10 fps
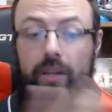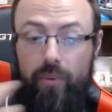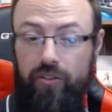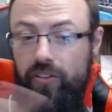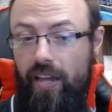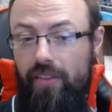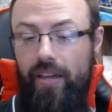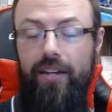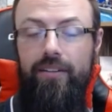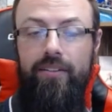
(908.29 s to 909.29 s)
We just had
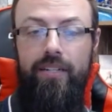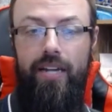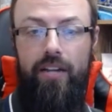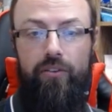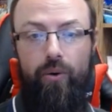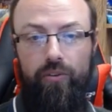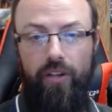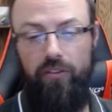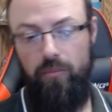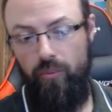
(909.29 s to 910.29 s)
that as our Old
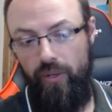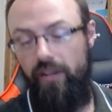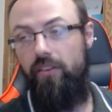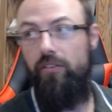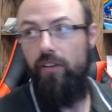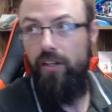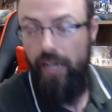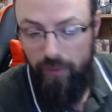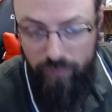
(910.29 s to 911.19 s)
Testament reading this Sunday.